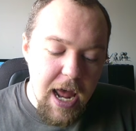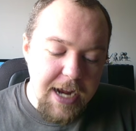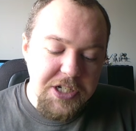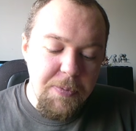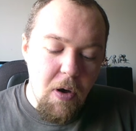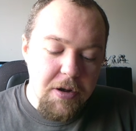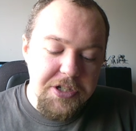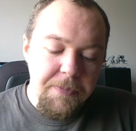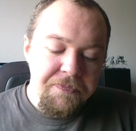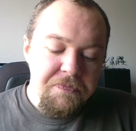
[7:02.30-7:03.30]

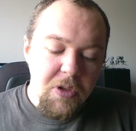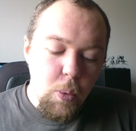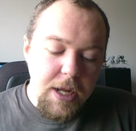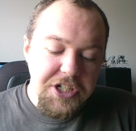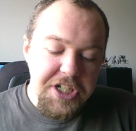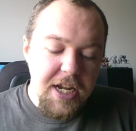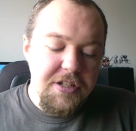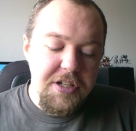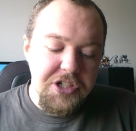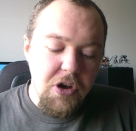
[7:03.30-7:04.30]
exports, which
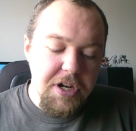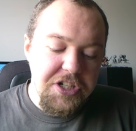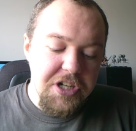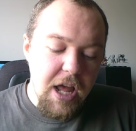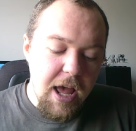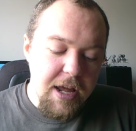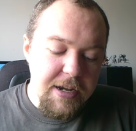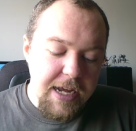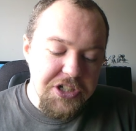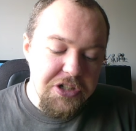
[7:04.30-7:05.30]
is the Scottish
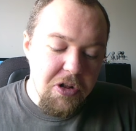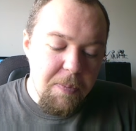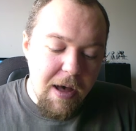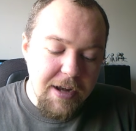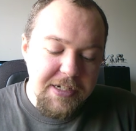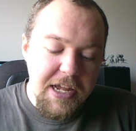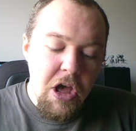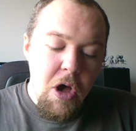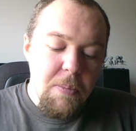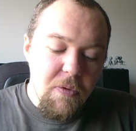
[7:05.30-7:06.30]
National Party
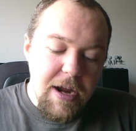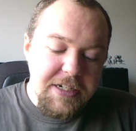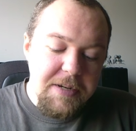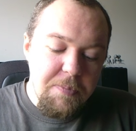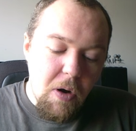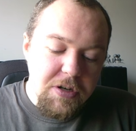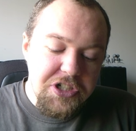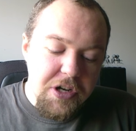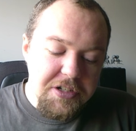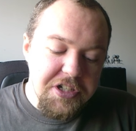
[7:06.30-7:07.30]
berated Boris
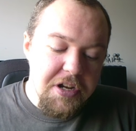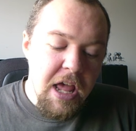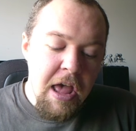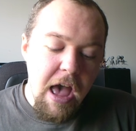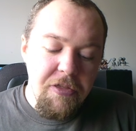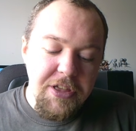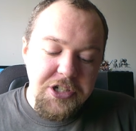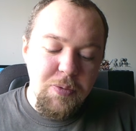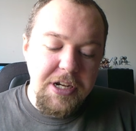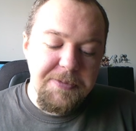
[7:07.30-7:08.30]
Johnson at
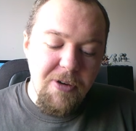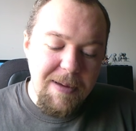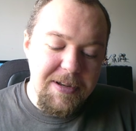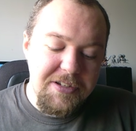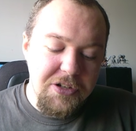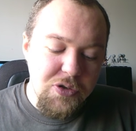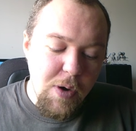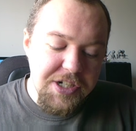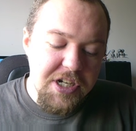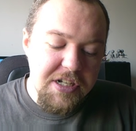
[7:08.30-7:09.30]
this week's Prime Minister's
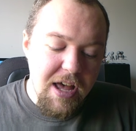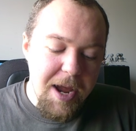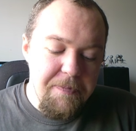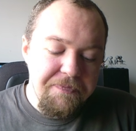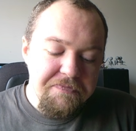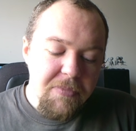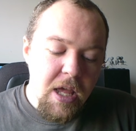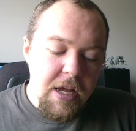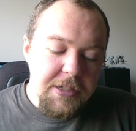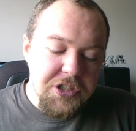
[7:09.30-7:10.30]
Question Time.
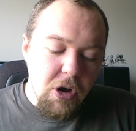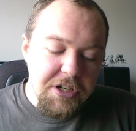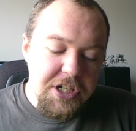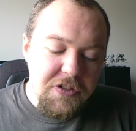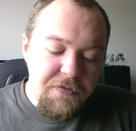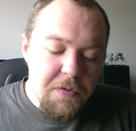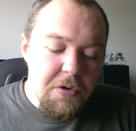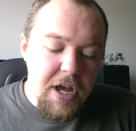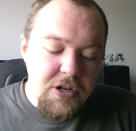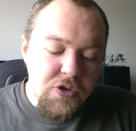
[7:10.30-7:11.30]
Scottish
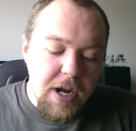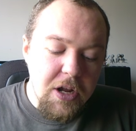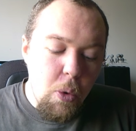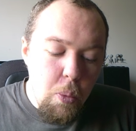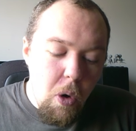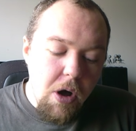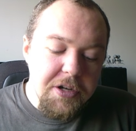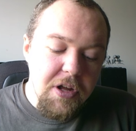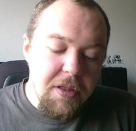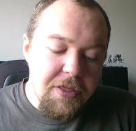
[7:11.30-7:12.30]
Food and Drink
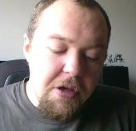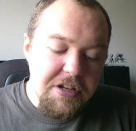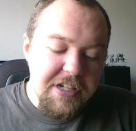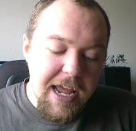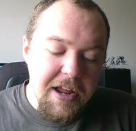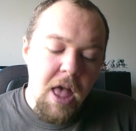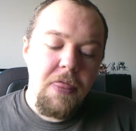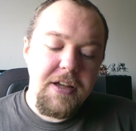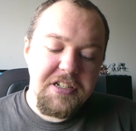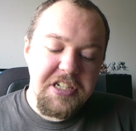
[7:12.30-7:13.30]
warned on Thursday
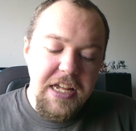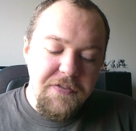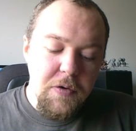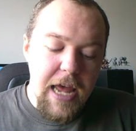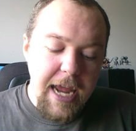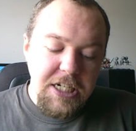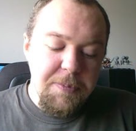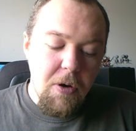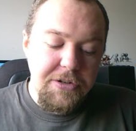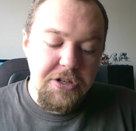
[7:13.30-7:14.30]
that seafood
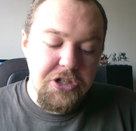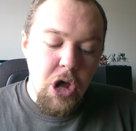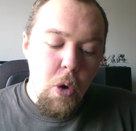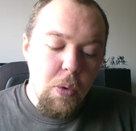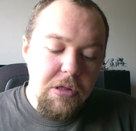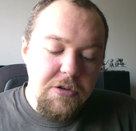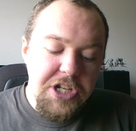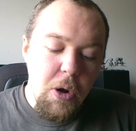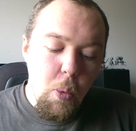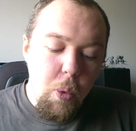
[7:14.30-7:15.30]
exporters were
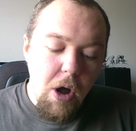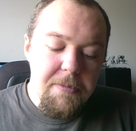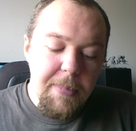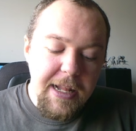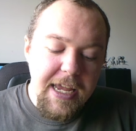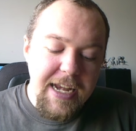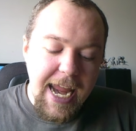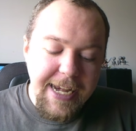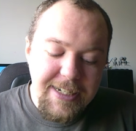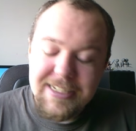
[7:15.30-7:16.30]
losing 1 million
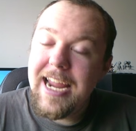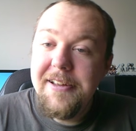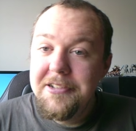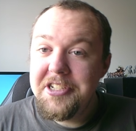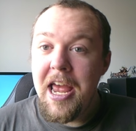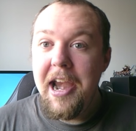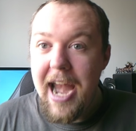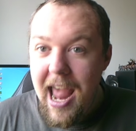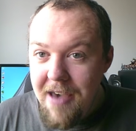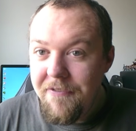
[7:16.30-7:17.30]
in sales
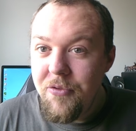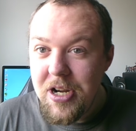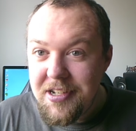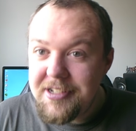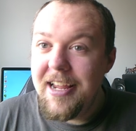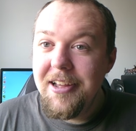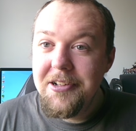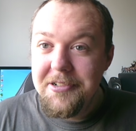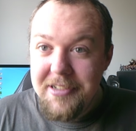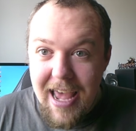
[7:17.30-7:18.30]
every
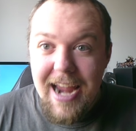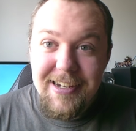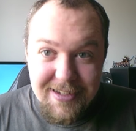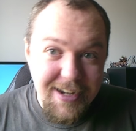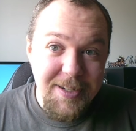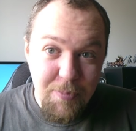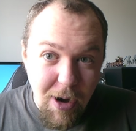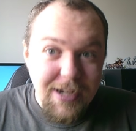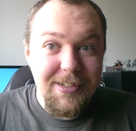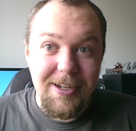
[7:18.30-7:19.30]
single day since
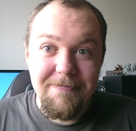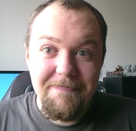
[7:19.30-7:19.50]
Brexit.